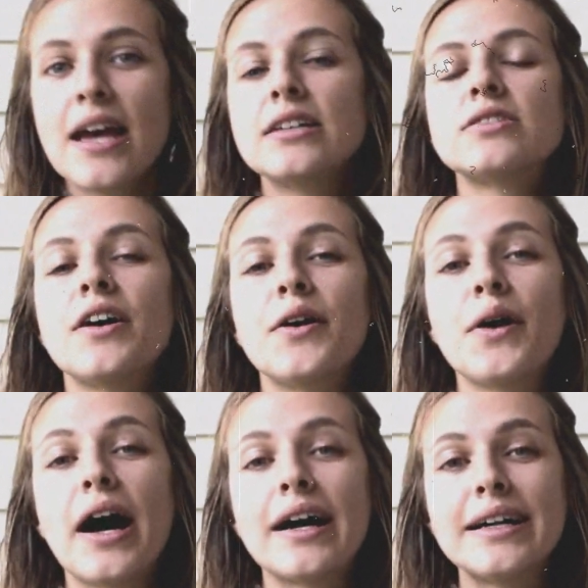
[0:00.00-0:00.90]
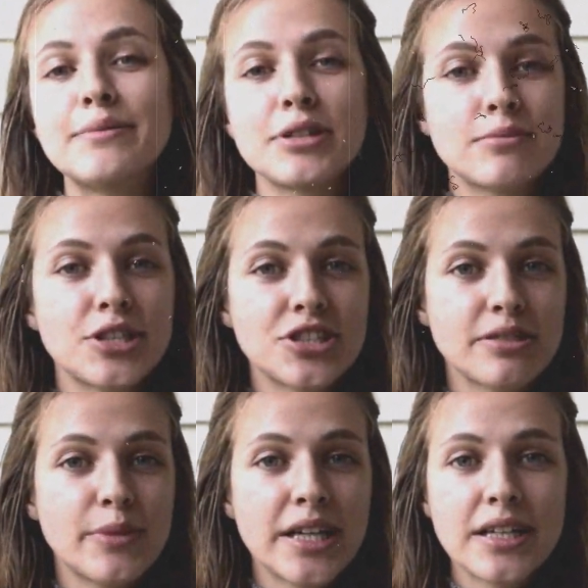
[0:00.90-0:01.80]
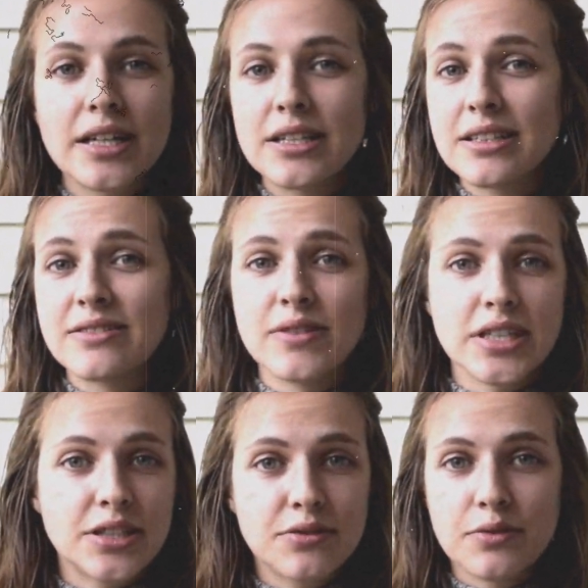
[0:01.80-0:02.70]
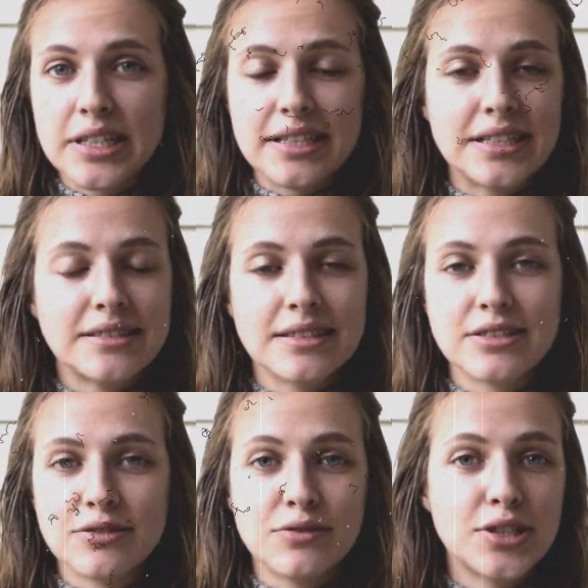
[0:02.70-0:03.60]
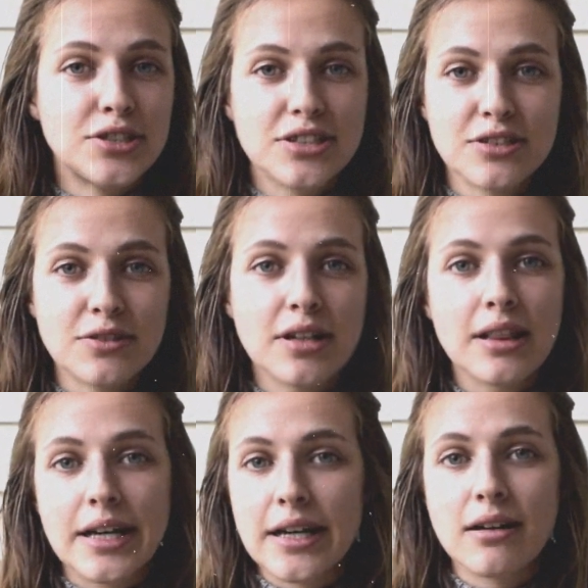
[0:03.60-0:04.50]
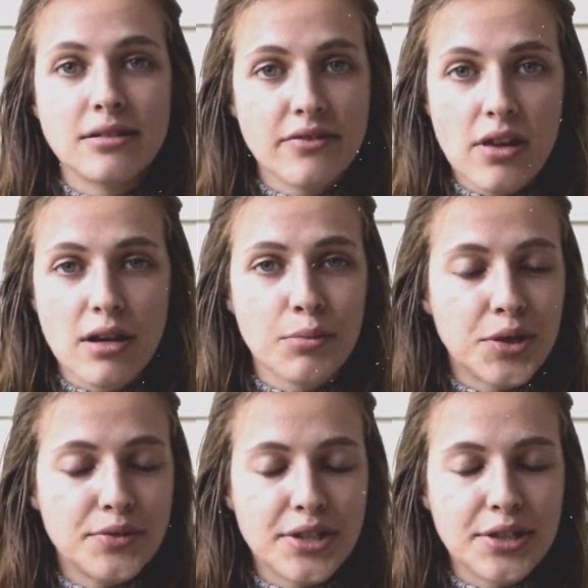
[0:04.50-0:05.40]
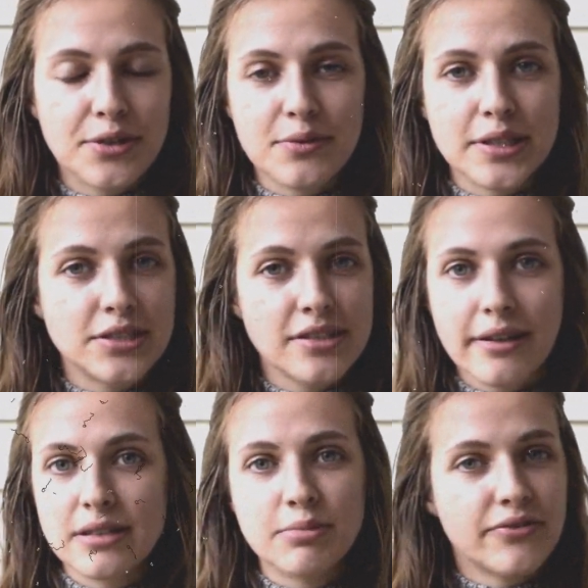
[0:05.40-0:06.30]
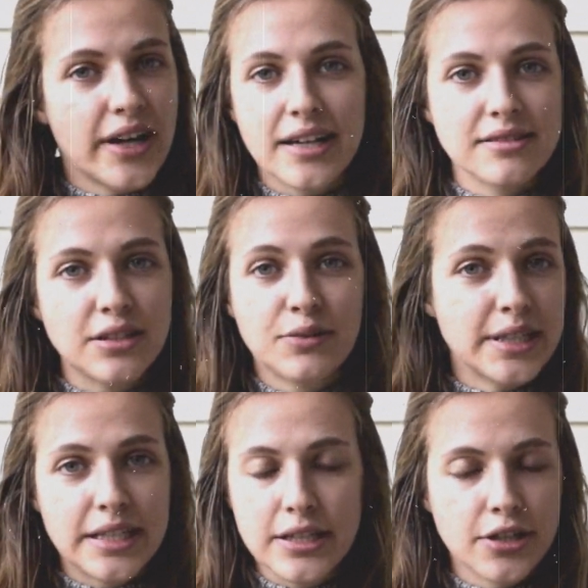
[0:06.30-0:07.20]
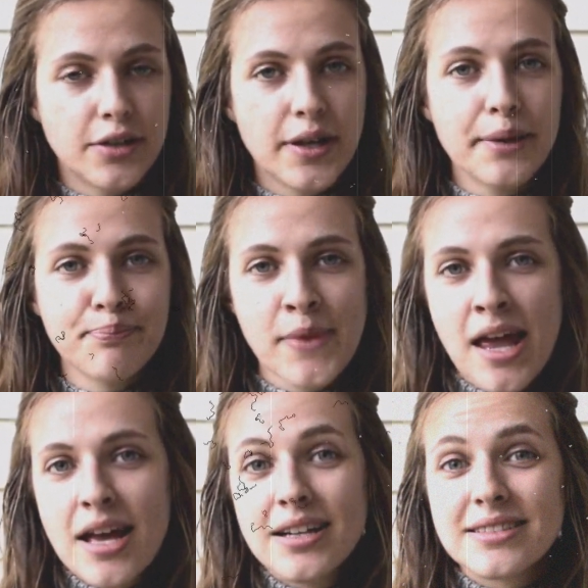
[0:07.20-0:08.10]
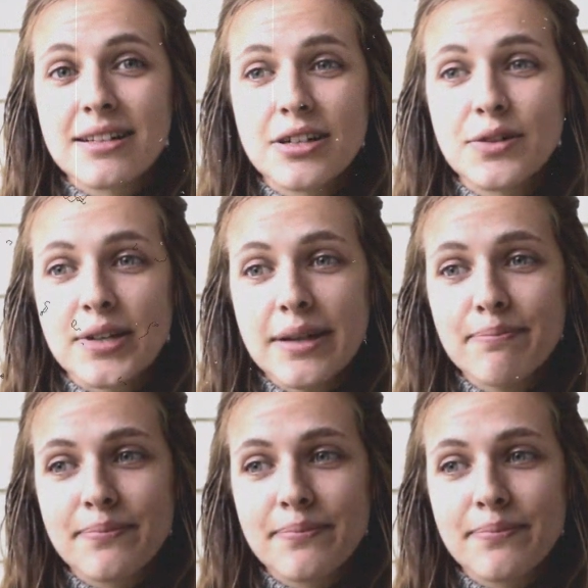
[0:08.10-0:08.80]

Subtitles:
So I pretty much just made it. It's very quick and easy to do, like all of them, you know, we just like to be fast and quick here, okay? So yeah,